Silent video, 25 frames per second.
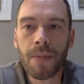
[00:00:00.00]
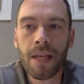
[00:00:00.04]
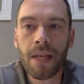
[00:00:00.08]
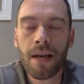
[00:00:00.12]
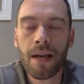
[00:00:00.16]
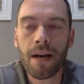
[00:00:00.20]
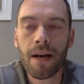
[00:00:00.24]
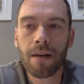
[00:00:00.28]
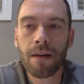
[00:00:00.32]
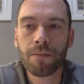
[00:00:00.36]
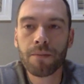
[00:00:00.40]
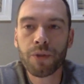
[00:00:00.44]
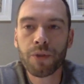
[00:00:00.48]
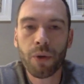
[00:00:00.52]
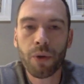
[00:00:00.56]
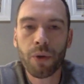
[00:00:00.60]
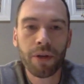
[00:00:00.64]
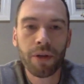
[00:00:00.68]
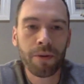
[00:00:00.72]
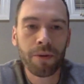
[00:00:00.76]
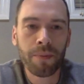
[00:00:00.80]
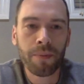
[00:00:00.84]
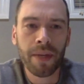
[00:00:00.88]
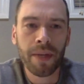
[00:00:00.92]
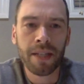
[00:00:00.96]
Joint
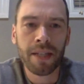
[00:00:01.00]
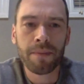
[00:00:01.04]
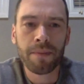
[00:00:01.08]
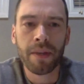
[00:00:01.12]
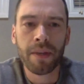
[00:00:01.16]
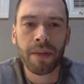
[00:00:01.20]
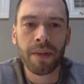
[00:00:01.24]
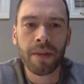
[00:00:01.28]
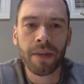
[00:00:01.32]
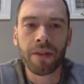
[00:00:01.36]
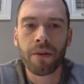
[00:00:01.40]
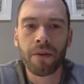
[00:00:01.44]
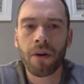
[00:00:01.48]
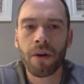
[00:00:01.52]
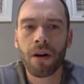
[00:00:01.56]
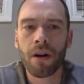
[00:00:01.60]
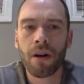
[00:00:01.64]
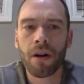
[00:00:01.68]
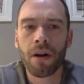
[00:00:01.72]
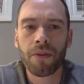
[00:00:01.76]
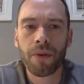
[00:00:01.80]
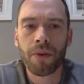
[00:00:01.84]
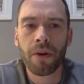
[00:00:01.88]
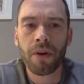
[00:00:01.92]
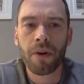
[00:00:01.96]
replacement, they're
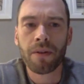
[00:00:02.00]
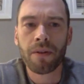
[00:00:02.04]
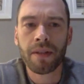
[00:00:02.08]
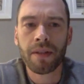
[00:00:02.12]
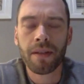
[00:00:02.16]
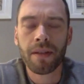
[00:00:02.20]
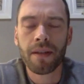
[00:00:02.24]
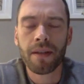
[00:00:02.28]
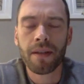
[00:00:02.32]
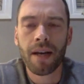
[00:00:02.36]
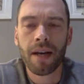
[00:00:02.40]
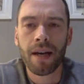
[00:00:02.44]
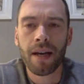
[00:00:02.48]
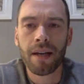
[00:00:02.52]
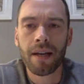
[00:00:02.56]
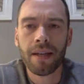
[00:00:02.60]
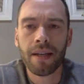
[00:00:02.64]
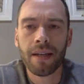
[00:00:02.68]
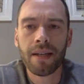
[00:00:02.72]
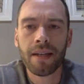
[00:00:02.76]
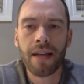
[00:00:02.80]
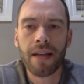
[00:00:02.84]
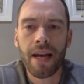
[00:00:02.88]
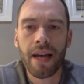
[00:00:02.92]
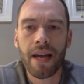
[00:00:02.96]
all
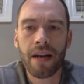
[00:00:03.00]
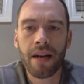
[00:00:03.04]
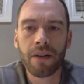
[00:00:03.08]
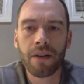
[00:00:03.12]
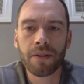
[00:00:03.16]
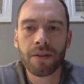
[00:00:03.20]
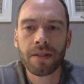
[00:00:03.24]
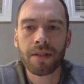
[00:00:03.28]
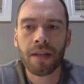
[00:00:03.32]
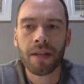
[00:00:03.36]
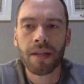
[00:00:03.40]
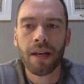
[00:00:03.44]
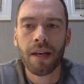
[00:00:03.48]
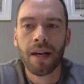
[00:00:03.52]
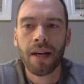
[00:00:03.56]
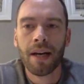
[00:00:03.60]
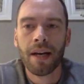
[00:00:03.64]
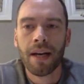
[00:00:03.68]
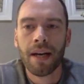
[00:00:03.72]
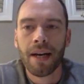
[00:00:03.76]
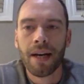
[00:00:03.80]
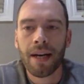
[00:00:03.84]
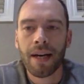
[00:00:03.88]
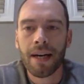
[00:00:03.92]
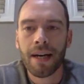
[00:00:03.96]
in-house.
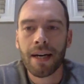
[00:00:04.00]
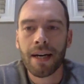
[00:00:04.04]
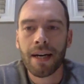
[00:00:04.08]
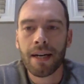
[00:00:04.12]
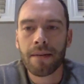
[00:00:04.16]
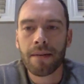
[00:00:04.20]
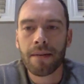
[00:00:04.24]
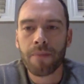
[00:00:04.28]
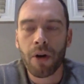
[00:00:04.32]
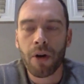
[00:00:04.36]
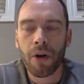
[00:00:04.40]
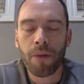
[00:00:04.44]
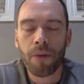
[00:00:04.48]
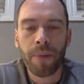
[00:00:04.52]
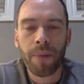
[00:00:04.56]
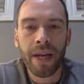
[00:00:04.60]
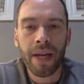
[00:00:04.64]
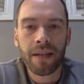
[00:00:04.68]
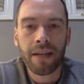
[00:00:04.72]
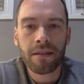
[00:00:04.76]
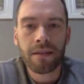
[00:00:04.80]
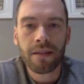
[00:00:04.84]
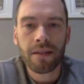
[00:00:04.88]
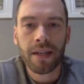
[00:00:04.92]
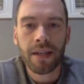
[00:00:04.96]
Our pain
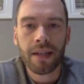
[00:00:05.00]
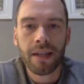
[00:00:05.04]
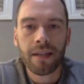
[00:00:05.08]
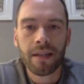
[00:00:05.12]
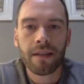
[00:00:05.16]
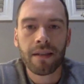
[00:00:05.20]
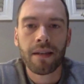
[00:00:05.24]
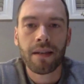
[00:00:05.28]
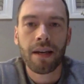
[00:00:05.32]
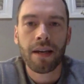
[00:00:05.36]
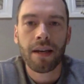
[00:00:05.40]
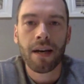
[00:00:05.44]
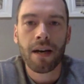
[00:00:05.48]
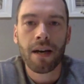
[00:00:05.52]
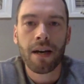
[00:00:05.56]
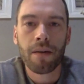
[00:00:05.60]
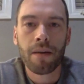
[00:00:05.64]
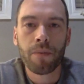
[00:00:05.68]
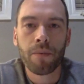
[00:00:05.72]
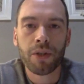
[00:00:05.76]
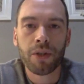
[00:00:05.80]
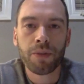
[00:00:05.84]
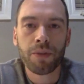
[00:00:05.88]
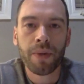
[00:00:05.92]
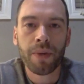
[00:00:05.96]
clinic,
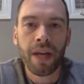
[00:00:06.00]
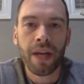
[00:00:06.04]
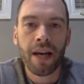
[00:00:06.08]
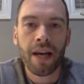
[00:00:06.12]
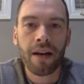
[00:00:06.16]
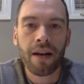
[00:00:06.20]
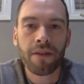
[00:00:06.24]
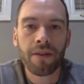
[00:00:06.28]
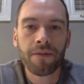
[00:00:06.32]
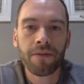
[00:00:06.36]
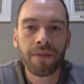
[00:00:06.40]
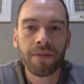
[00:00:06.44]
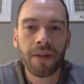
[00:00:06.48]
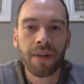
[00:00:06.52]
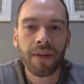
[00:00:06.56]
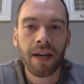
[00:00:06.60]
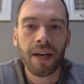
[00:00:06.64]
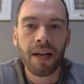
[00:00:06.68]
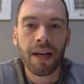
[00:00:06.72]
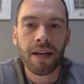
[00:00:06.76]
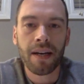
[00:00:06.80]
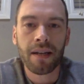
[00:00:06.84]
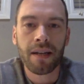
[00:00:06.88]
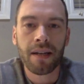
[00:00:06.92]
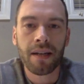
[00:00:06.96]
which we have,
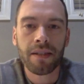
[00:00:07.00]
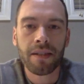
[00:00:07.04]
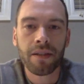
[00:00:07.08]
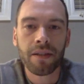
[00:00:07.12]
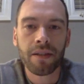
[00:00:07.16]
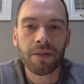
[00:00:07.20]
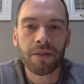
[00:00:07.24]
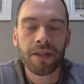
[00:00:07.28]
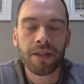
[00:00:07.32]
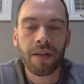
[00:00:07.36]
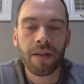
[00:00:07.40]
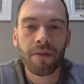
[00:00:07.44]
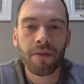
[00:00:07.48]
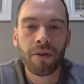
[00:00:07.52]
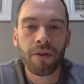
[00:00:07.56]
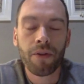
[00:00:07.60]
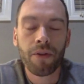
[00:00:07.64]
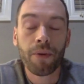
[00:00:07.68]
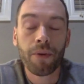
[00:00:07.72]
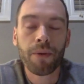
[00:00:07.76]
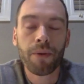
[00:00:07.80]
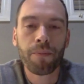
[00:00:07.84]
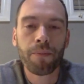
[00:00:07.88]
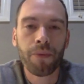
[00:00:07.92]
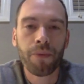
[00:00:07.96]

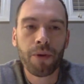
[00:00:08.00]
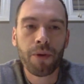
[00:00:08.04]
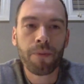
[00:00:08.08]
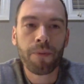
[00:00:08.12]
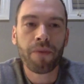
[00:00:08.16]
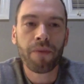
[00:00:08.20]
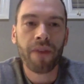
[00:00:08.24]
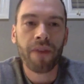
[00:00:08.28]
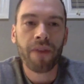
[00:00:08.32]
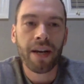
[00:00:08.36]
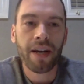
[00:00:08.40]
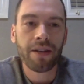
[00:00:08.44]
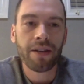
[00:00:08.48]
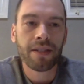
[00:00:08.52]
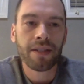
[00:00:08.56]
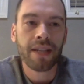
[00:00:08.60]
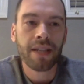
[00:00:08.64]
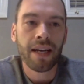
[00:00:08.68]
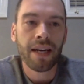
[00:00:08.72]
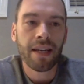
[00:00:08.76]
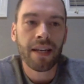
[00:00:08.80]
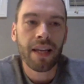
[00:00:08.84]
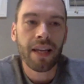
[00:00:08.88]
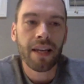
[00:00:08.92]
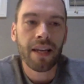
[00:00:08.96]
three providers
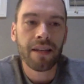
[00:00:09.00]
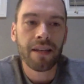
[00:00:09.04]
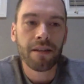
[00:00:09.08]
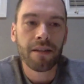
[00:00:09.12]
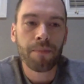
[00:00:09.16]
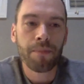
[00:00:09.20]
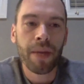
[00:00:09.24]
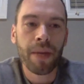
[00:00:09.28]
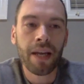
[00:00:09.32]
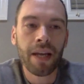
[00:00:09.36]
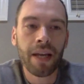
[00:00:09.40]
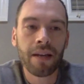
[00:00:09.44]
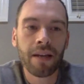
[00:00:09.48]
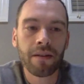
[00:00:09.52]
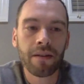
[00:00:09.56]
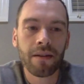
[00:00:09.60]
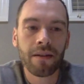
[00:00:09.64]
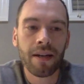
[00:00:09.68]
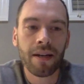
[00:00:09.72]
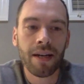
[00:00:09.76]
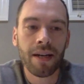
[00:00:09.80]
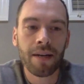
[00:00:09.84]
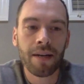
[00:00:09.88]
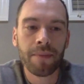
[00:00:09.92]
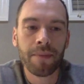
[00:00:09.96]
dedicated to pain,
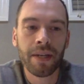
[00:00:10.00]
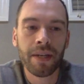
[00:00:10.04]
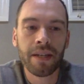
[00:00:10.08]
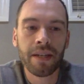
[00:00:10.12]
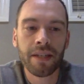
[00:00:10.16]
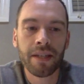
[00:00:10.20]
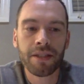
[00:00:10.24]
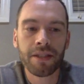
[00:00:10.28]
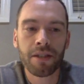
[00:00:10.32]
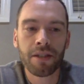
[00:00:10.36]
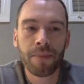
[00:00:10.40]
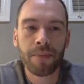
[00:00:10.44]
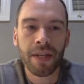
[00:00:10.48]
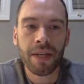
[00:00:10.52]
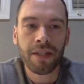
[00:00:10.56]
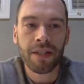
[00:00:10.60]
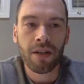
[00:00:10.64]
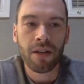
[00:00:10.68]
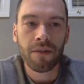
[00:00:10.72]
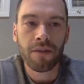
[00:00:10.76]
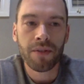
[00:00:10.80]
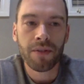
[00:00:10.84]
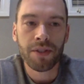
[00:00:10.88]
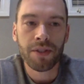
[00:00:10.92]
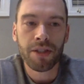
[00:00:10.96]
in addition to myself and
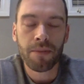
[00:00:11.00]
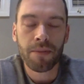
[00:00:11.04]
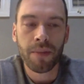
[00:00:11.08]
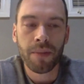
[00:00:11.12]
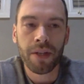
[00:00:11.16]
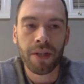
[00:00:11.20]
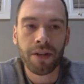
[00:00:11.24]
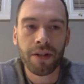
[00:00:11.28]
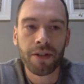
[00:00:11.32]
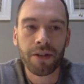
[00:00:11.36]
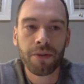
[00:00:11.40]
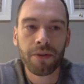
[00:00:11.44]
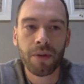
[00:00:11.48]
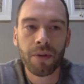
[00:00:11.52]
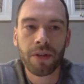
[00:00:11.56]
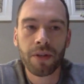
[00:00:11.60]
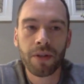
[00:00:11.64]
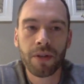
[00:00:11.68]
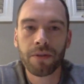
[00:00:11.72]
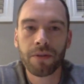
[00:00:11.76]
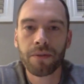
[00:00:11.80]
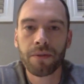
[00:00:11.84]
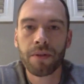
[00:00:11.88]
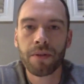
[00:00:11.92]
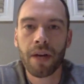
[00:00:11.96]
Jim Leonard, who also
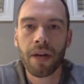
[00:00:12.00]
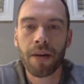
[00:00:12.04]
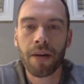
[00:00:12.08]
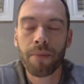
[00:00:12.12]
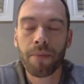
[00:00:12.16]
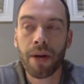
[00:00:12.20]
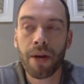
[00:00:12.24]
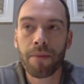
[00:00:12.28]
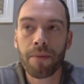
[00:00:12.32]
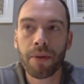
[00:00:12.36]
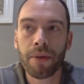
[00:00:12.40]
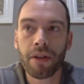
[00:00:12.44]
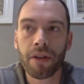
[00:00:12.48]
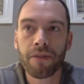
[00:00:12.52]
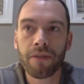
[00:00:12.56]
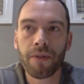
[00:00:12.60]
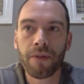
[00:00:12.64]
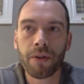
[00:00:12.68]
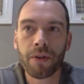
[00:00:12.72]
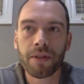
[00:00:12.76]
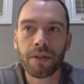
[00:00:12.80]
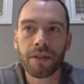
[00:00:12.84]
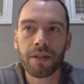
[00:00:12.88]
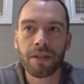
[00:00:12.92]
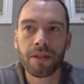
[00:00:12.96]
primarily
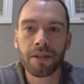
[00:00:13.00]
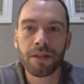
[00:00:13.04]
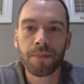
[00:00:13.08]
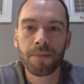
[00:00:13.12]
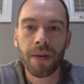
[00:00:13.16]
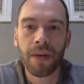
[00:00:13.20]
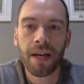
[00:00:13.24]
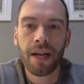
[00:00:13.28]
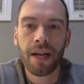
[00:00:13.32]
focus on spine.